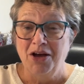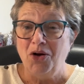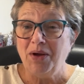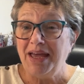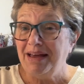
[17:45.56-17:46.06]

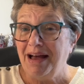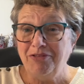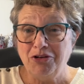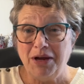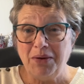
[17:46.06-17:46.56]
Okay, have
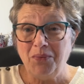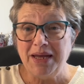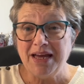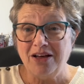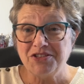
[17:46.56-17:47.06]
a great
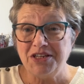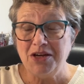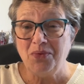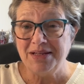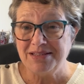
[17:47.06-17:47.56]
week. I'll see
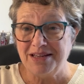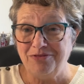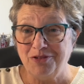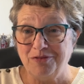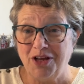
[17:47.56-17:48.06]
you Wednesday
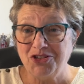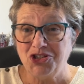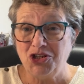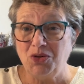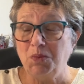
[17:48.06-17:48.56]
for Floss
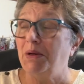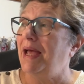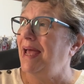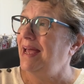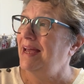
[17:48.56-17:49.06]
Tube,
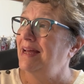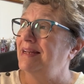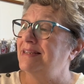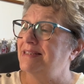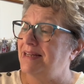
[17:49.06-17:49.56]

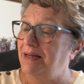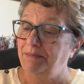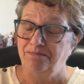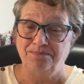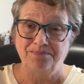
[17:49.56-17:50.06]
and
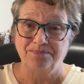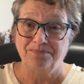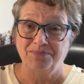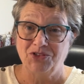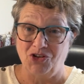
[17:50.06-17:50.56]

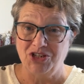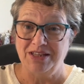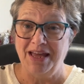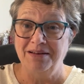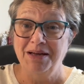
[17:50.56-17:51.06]
talk to you
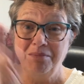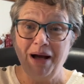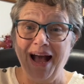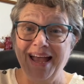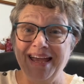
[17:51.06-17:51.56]
then.
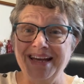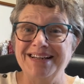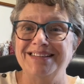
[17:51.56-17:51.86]
Bye.